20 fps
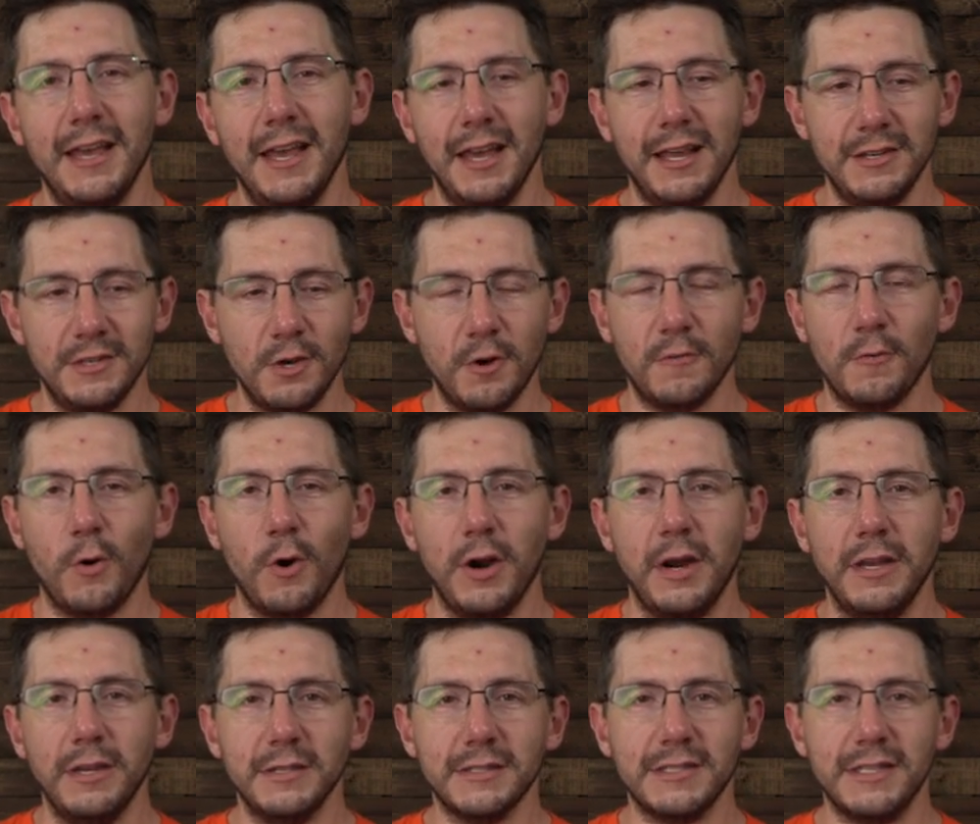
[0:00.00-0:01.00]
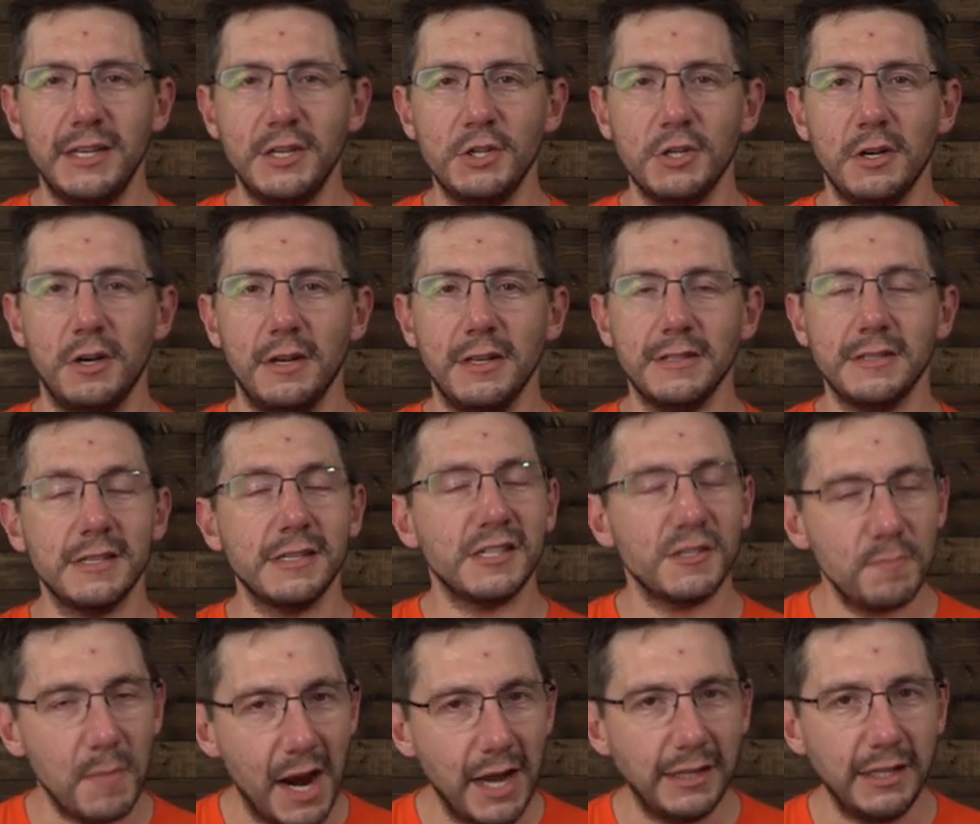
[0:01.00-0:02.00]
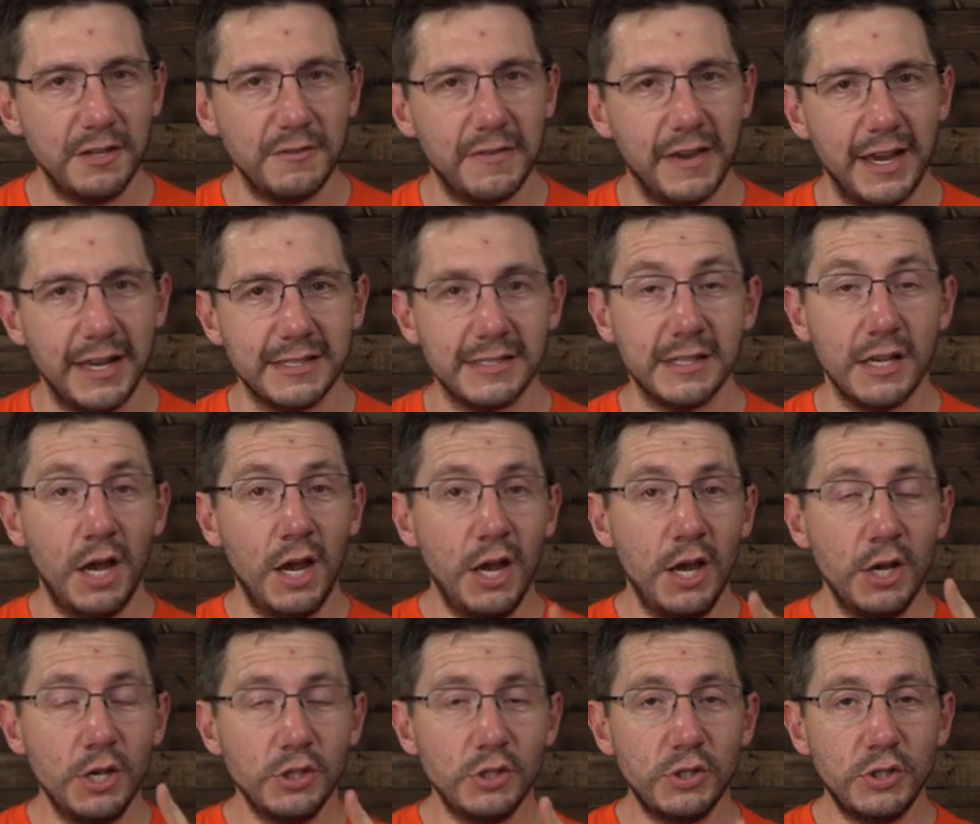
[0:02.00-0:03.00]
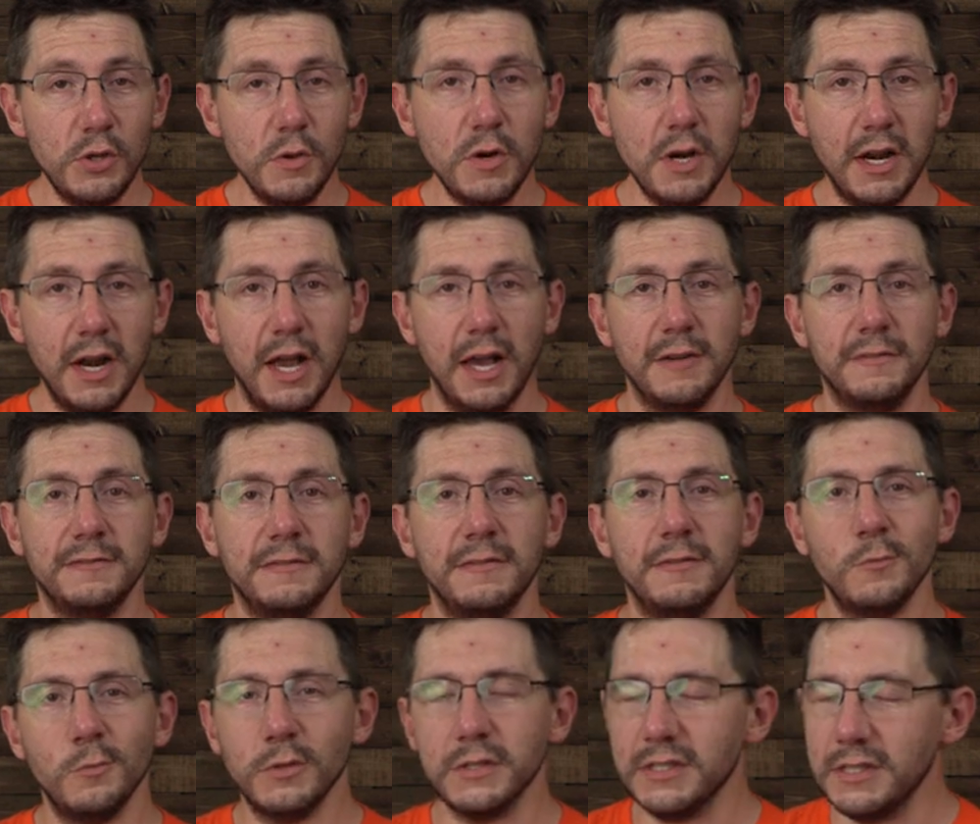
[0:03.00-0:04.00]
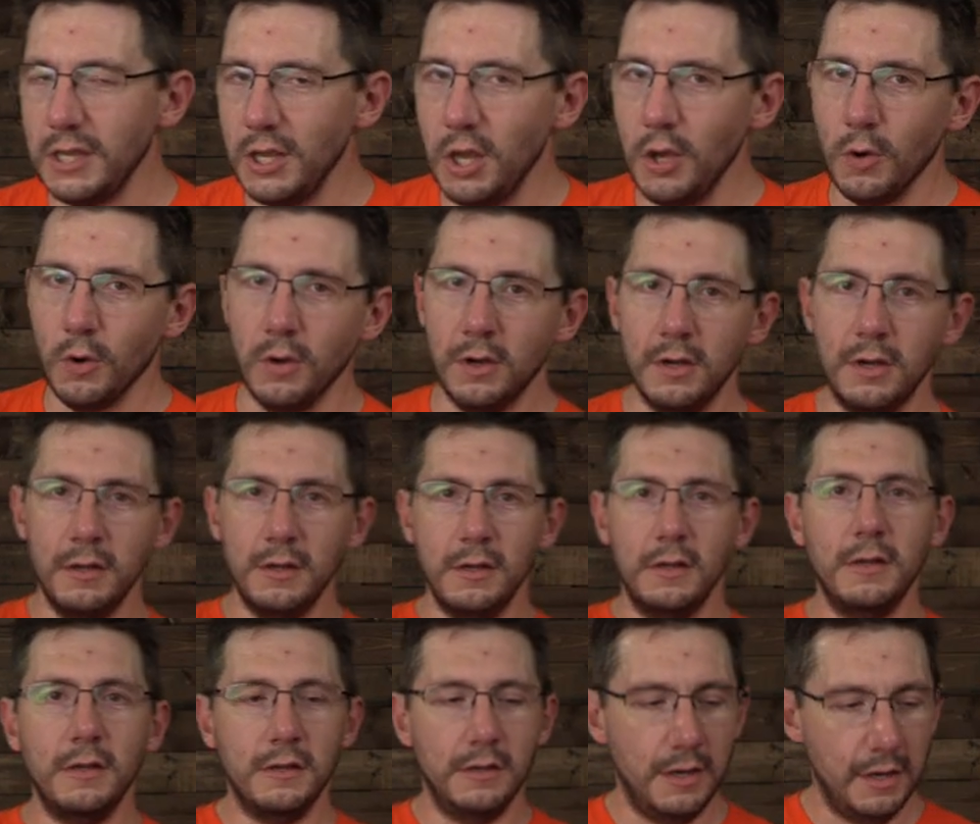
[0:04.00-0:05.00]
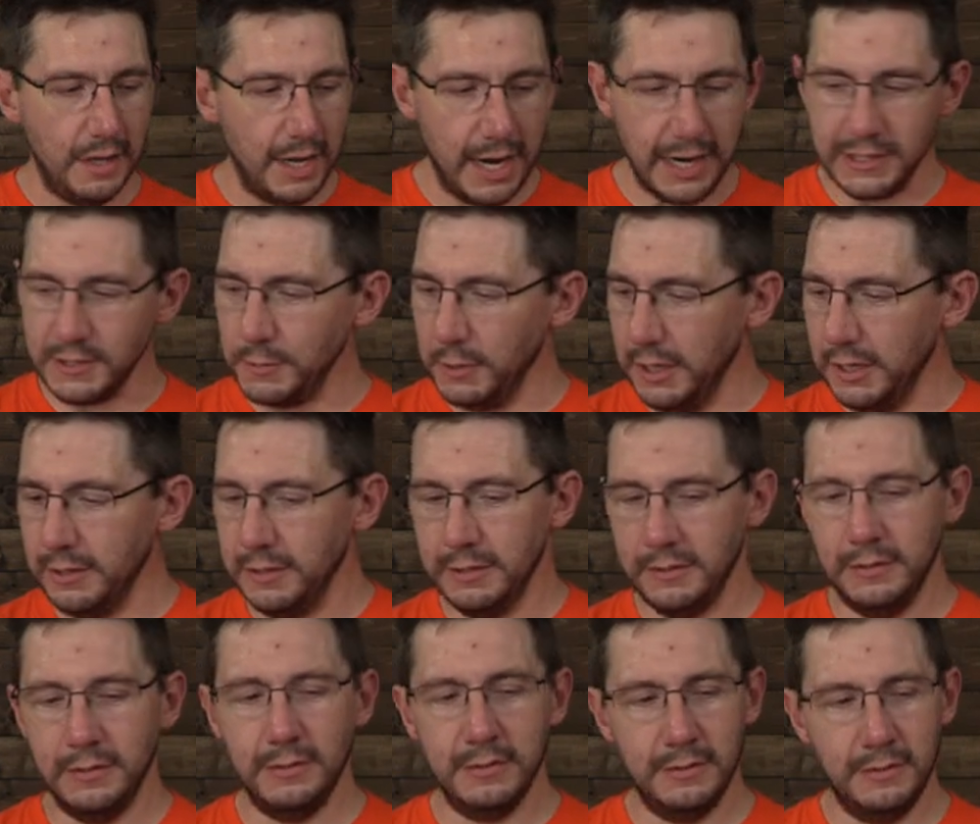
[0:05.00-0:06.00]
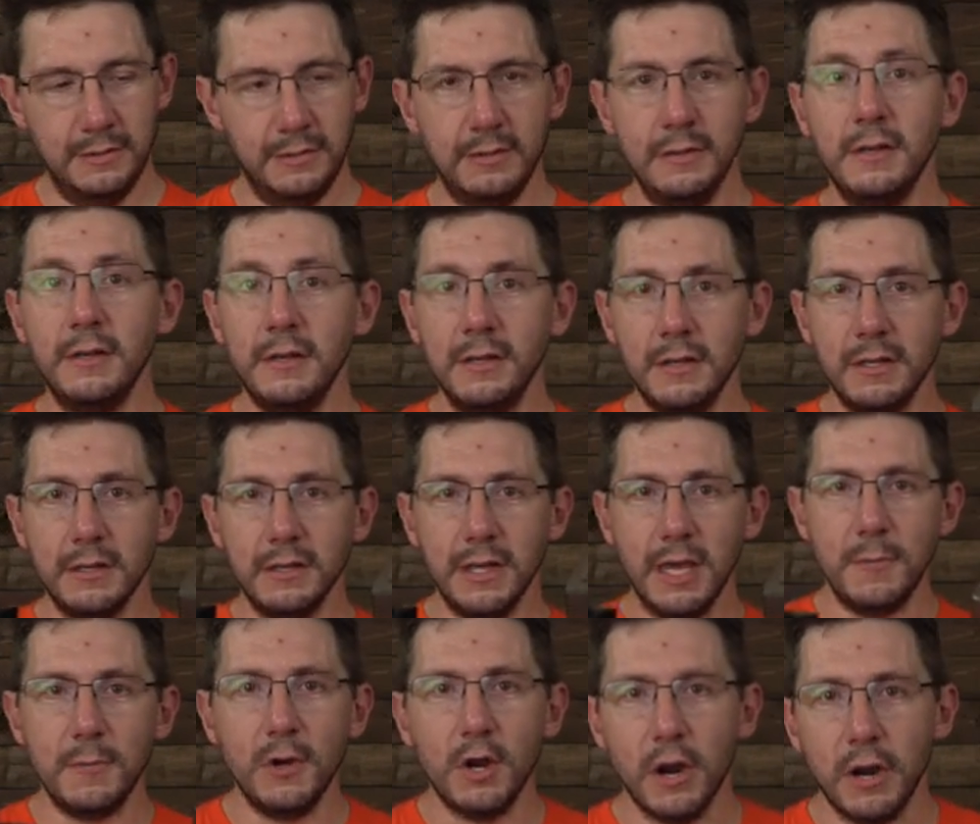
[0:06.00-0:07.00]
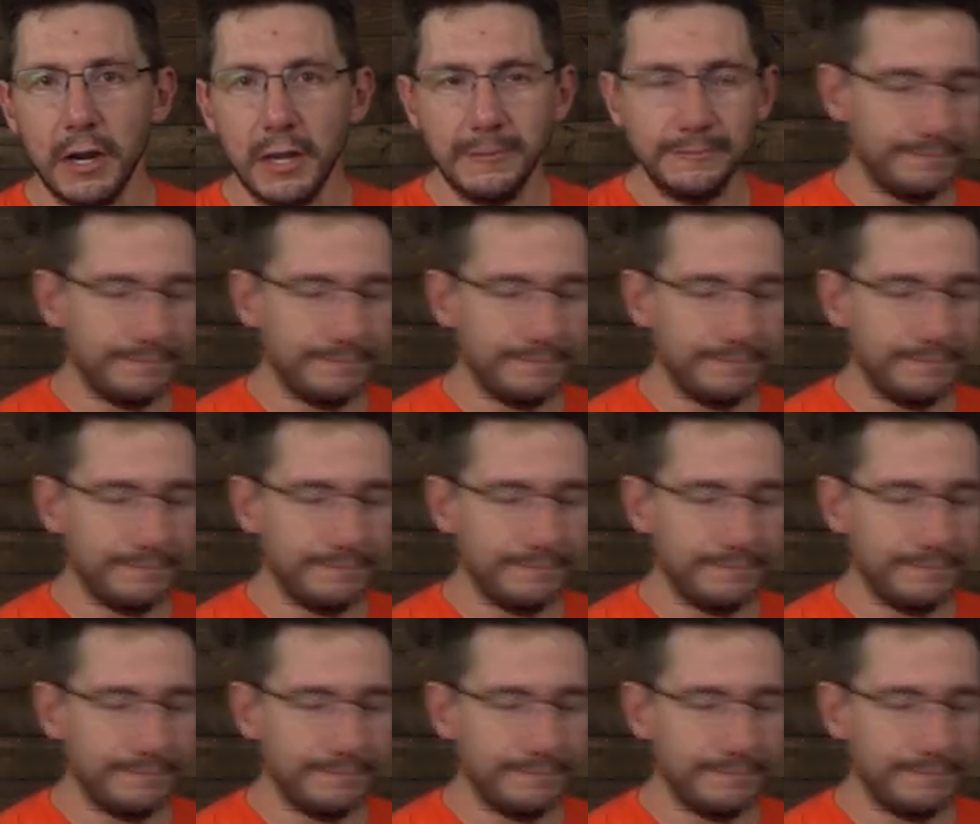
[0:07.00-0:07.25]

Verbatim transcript: And don't worry, you'll see Sean's smiling face soon enough. We'll see you on the next one. Keep it nerdy.